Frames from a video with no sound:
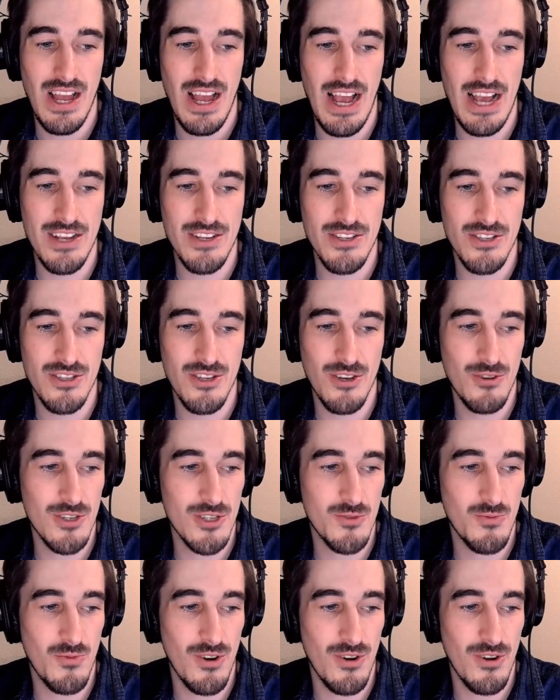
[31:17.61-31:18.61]
as
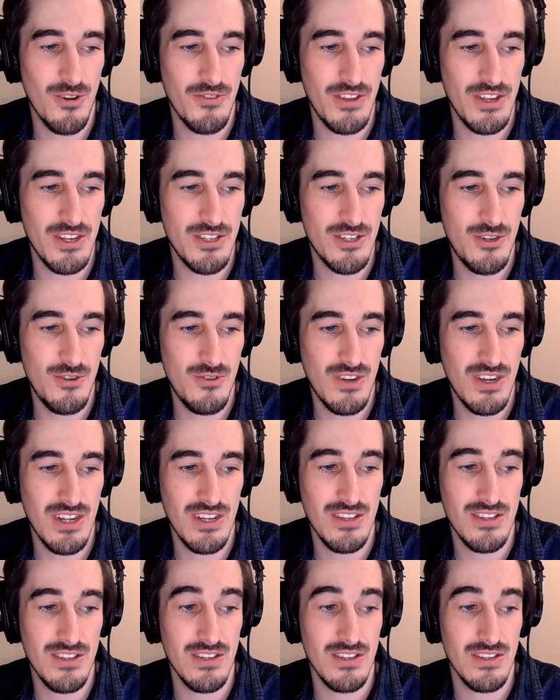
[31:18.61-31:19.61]
those were the two
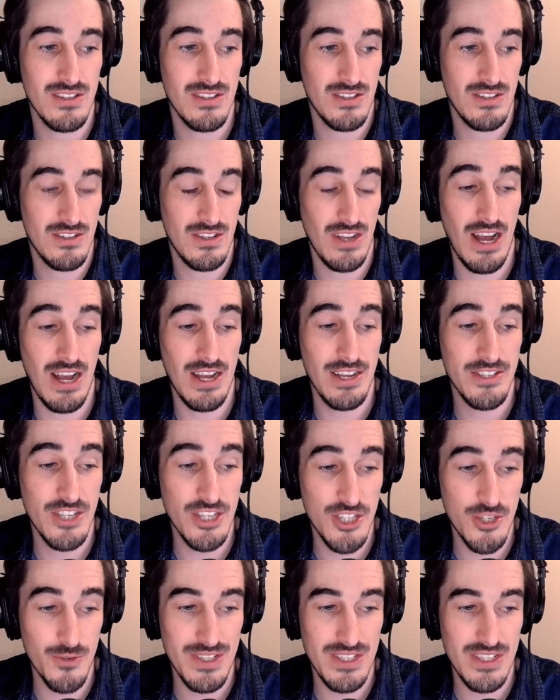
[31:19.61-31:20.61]

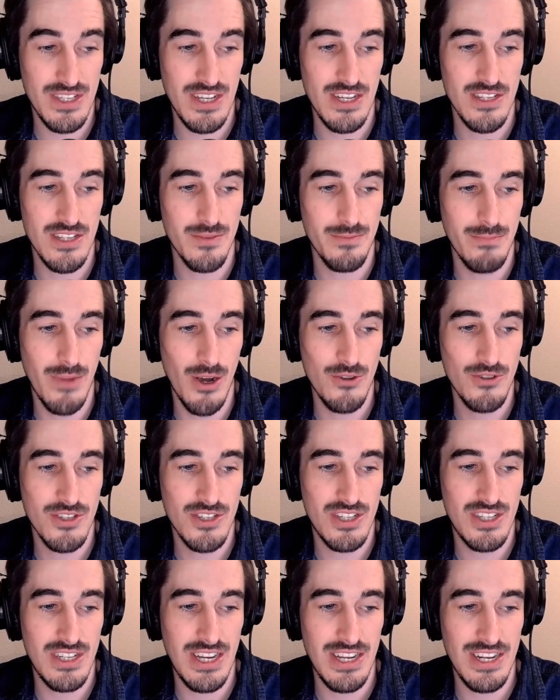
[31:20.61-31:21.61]
constituencies
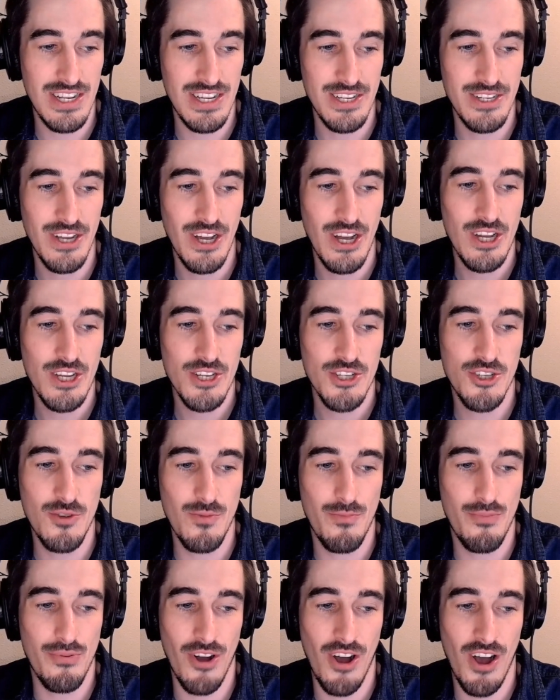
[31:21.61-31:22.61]
most needed to
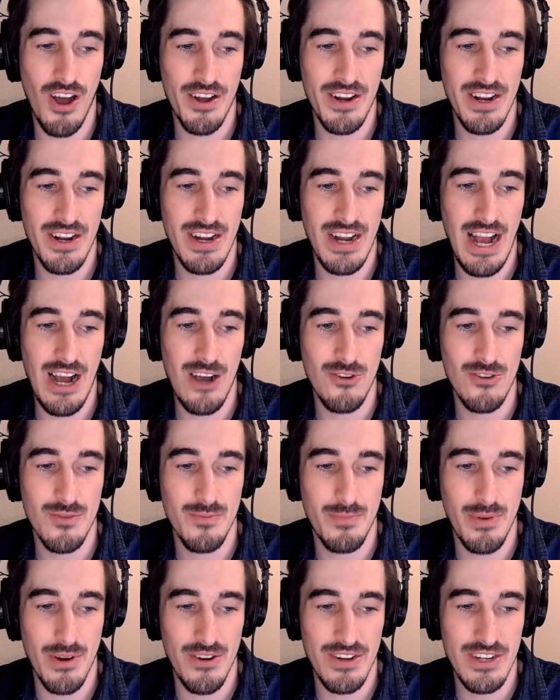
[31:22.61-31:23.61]
broaden out
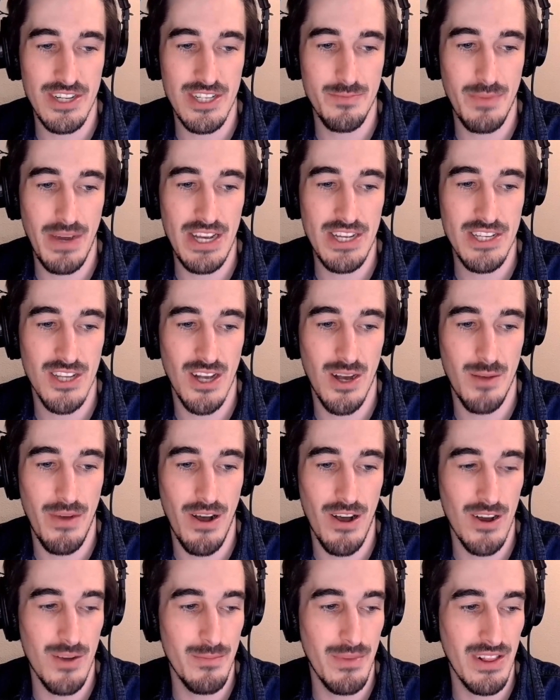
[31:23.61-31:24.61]
Bernie's base
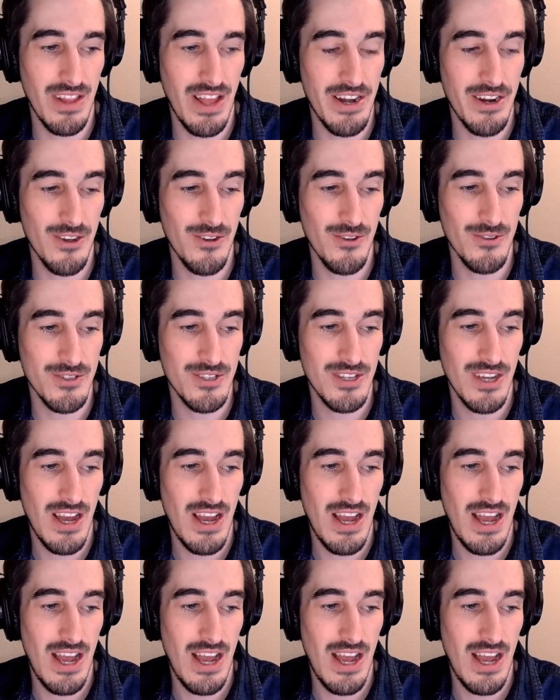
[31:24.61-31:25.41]
among millennials